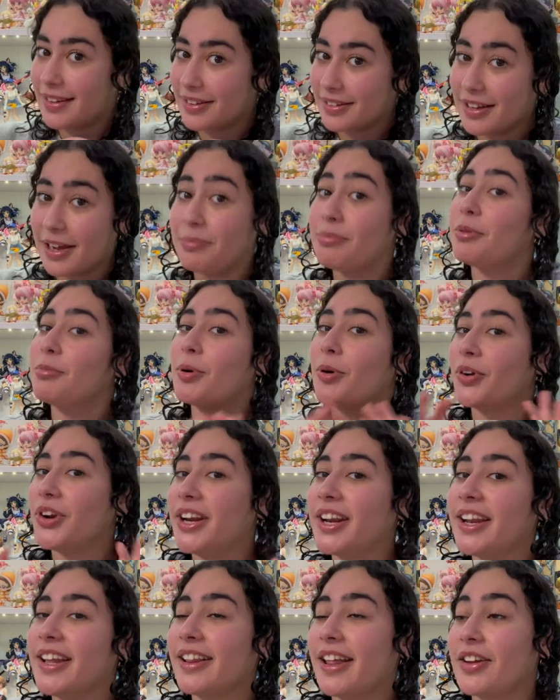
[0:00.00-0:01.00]
I promoted
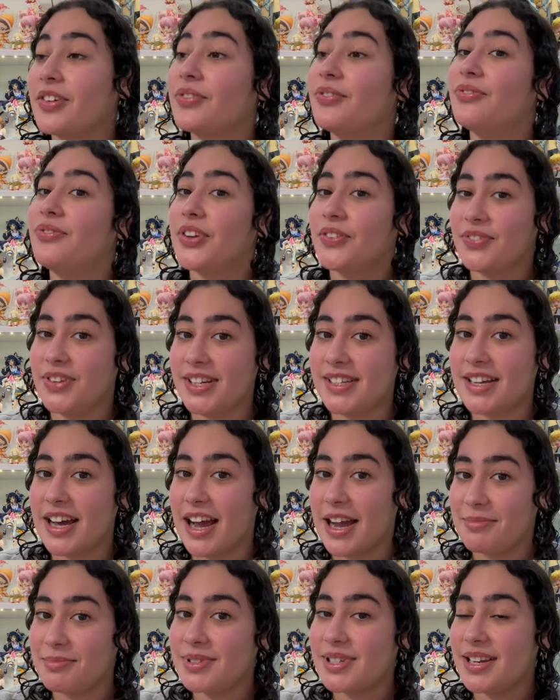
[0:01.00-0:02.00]
it like fifty
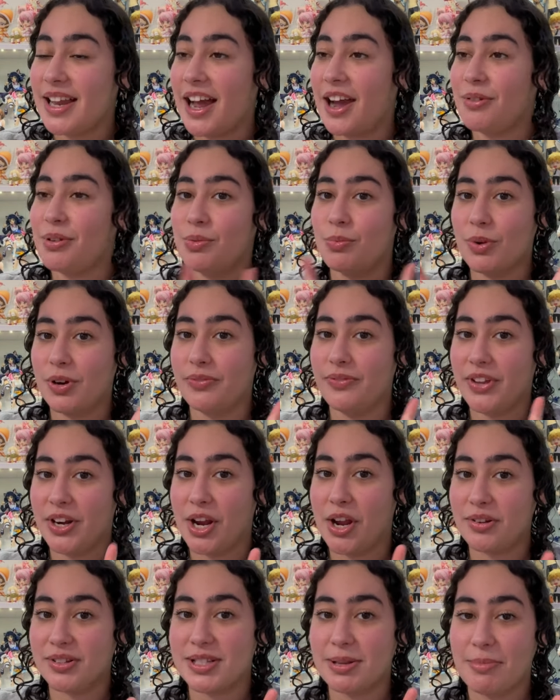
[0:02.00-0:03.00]
times now in one
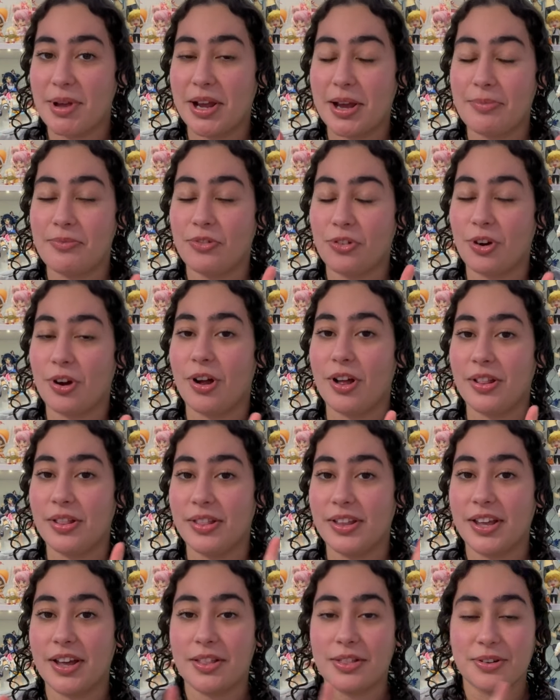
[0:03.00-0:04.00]
video to make up for all
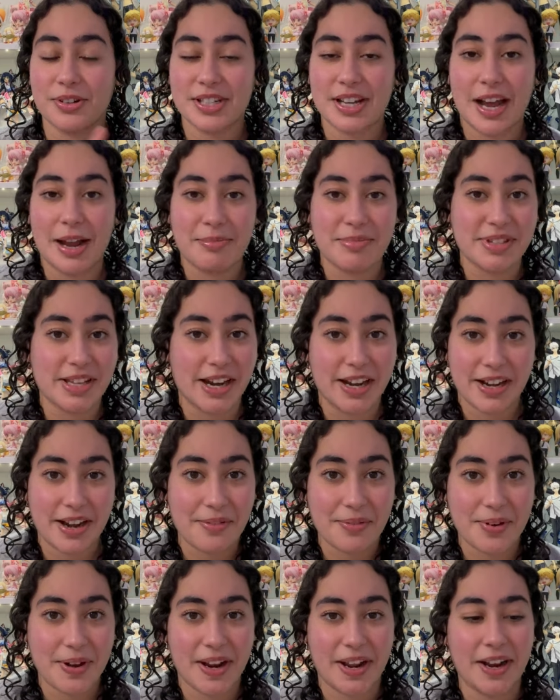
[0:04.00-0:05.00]
the other times that I
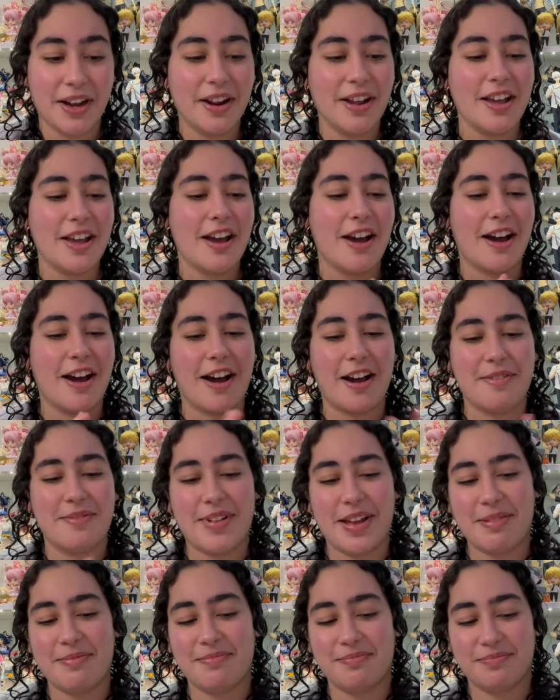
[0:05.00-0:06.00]
never did. Um,
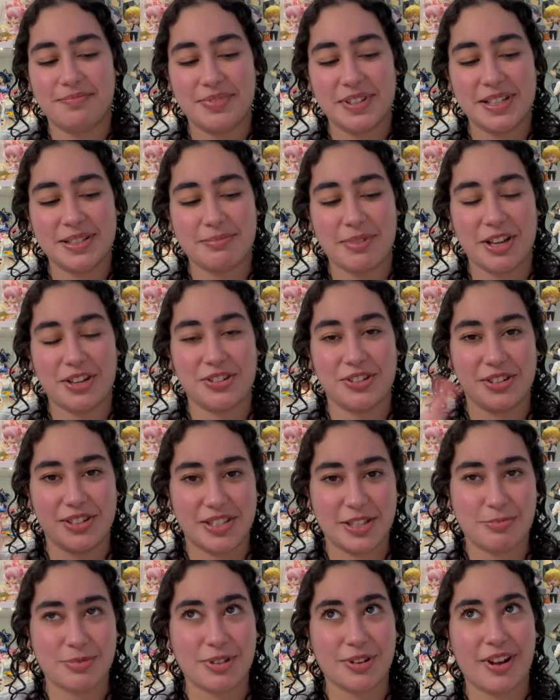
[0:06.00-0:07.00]
and please make sure you
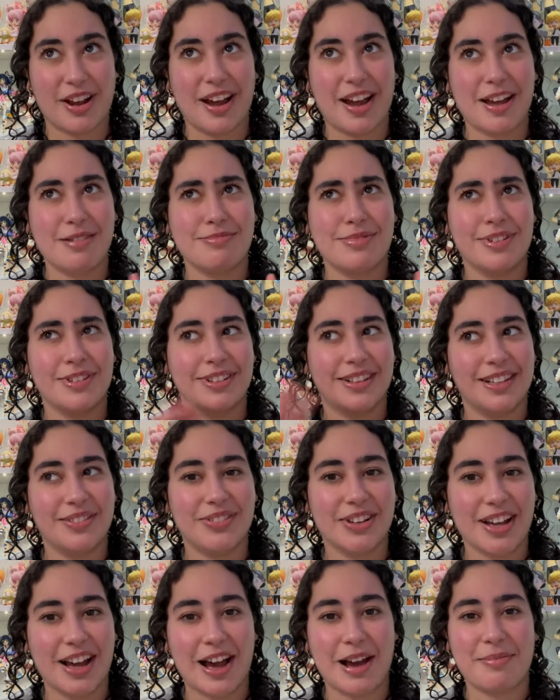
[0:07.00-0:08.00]
subscribe, leave
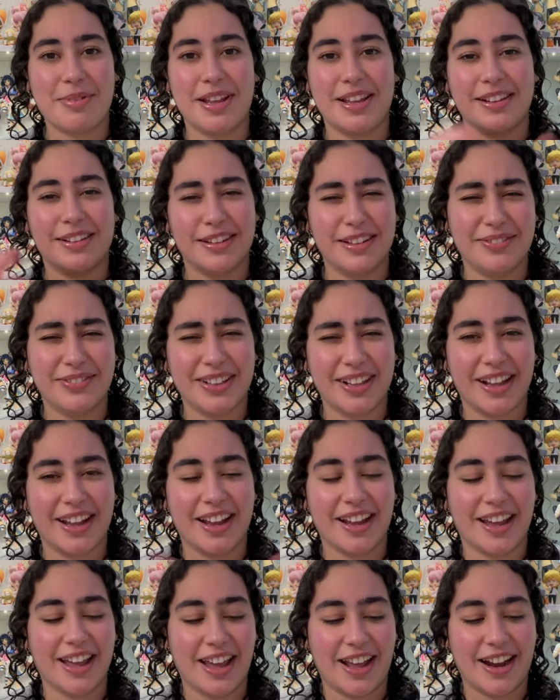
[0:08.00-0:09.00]
a comment, leave a
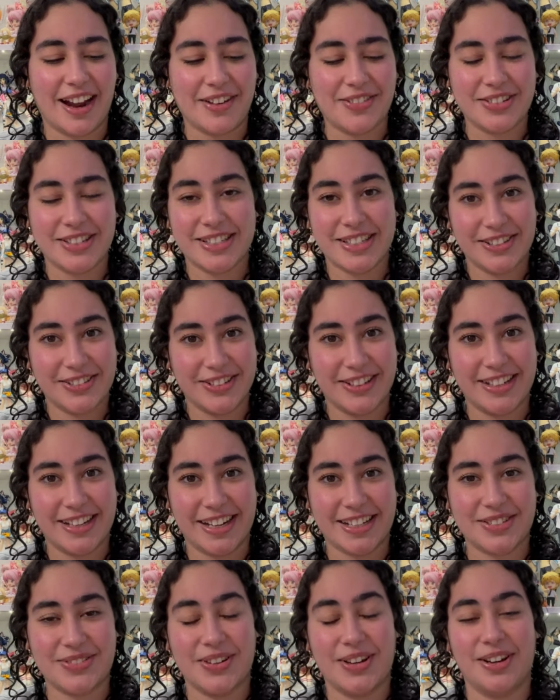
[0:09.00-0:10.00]
like, and I will see you in the
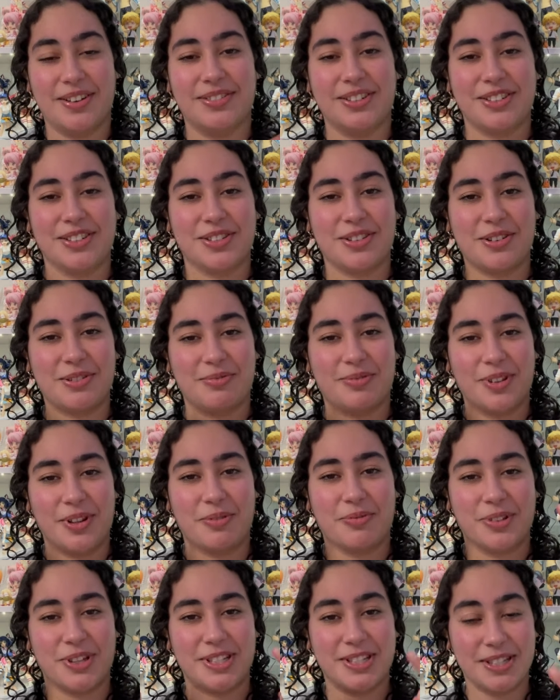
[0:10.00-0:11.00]
next video, which is hopefully,
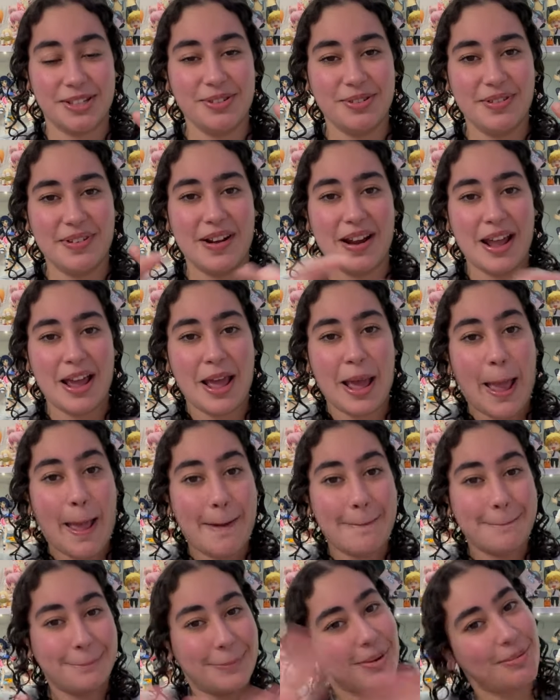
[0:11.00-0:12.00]
hopefully soon.
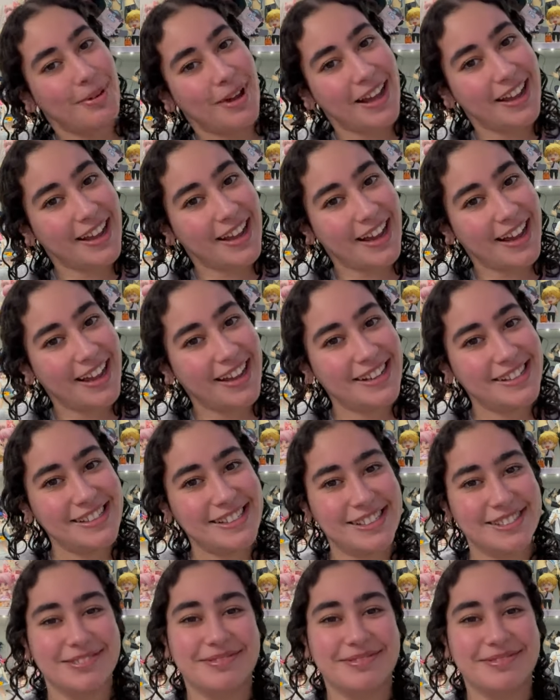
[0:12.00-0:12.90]
Bye-bye, guys.